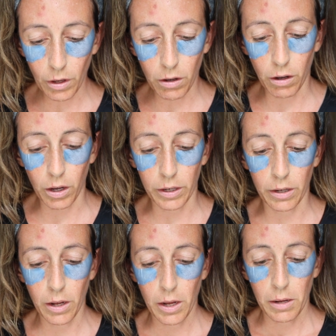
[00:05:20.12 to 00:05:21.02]

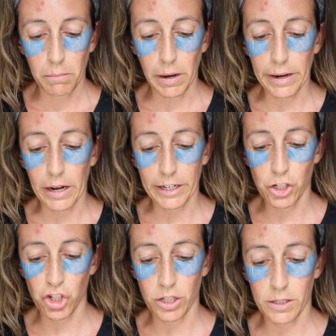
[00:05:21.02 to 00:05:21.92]
on my
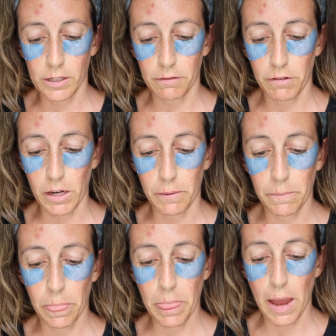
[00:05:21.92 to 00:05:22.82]
IGTV.
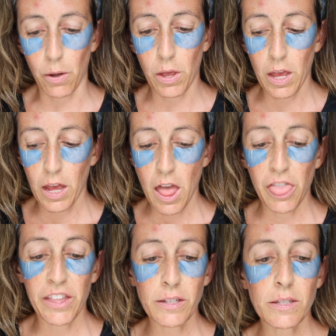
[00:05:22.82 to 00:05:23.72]
Now,
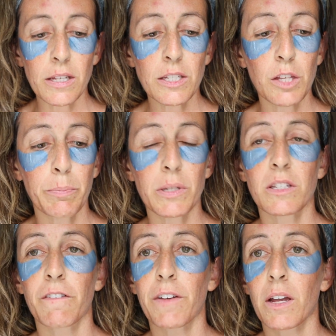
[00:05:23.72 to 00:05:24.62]
this is the
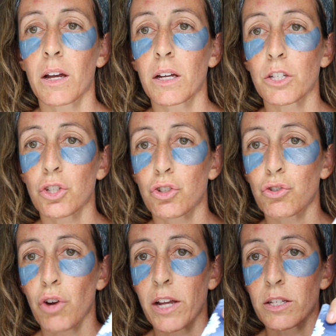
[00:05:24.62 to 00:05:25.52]
Pacifica
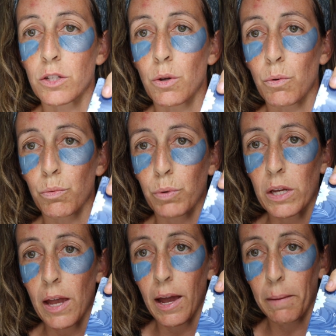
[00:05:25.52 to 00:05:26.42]
Stress
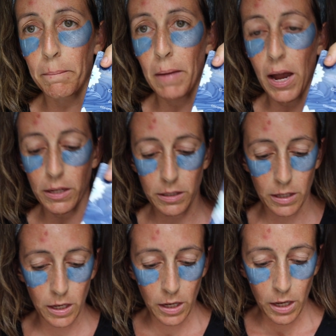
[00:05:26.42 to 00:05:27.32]
Rehab
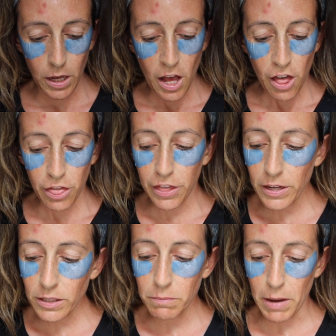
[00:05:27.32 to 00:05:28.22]
Mask.
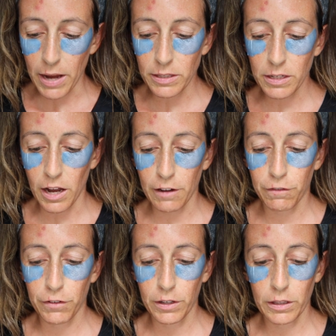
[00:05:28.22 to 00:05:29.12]
This mask, I
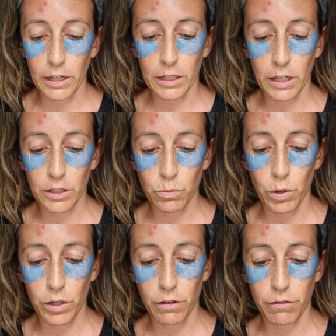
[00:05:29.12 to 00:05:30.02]
feel like, is
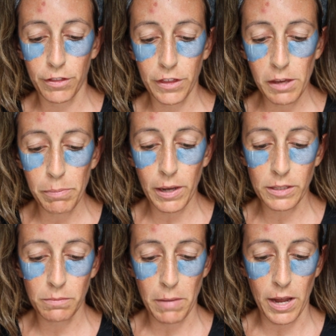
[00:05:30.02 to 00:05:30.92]
one of the
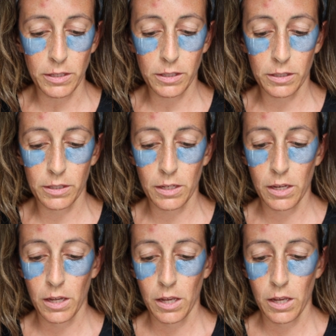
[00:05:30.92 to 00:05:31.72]
best masks